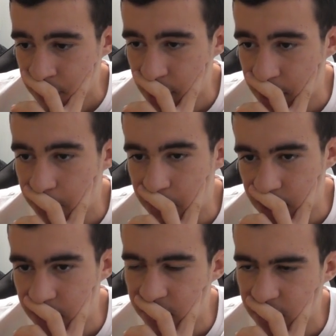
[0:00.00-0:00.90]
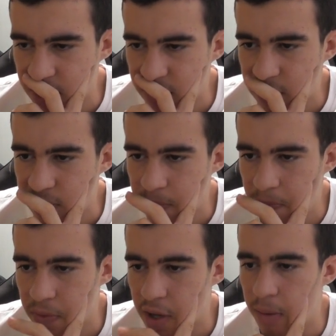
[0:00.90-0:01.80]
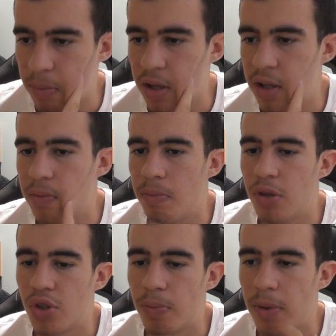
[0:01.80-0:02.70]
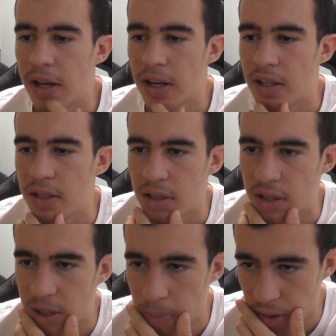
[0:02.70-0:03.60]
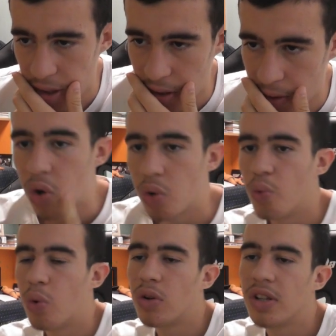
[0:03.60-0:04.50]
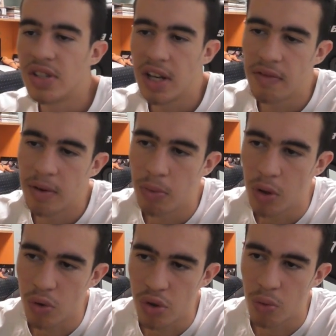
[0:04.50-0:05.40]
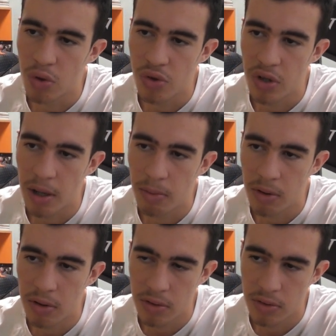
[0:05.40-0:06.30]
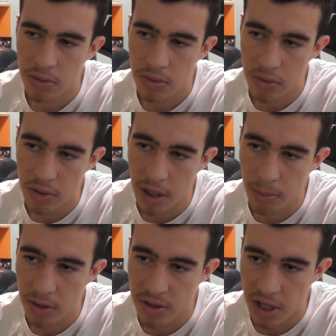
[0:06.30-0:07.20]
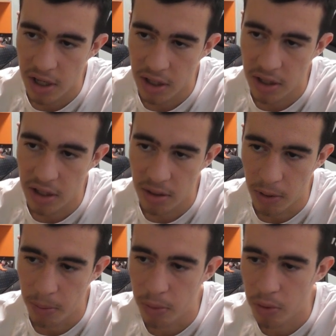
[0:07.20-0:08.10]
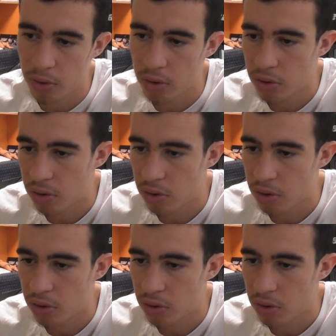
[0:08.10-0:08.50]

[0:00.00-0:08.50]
Then he played f5. I played bishop back. He played rook d7 because he wants to double stack and hit my pawn.